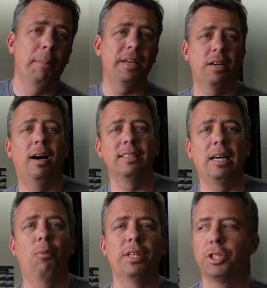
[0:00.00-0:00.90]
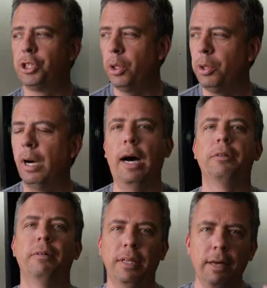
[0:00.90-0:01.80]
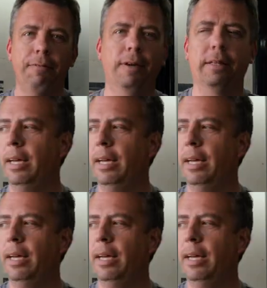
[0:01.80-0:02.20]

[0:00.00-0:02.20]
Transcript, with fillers: because I want to show you underneath it.